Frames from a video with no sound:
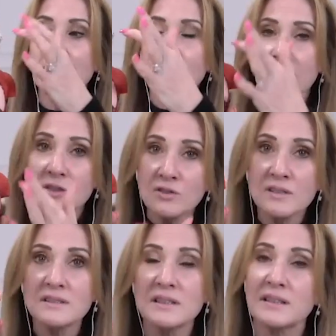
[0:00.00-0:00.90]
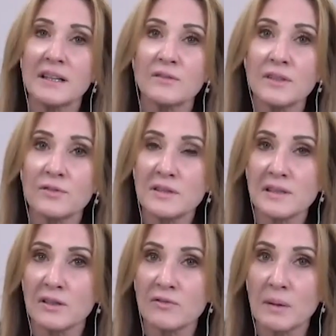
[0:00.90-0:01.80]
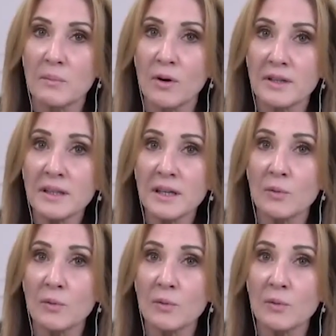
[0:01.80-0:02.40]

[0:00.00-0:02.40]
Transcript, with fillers: into the DNA of every cell of my body,